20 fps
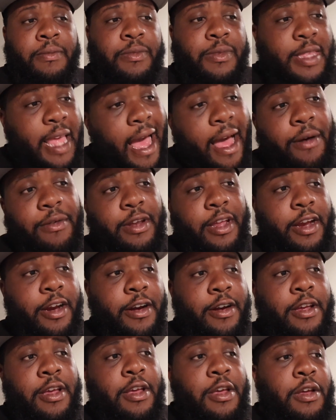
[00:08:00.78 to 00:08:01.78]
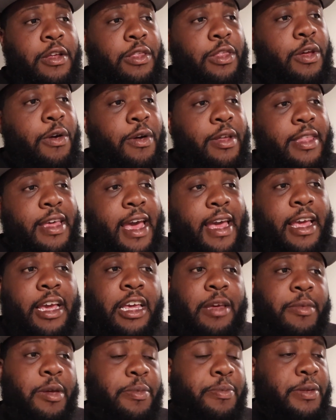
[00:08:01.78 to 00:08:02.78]
down there, knowing that
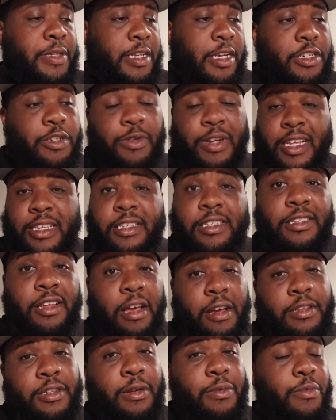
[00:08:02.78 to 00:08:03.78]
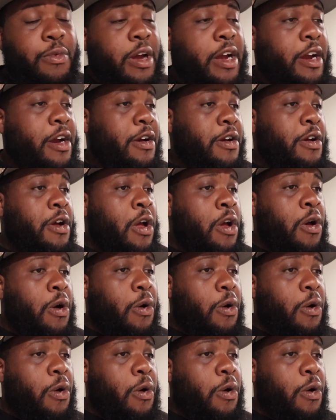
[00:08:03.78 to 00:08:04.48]
it could be potential get stuck somewhere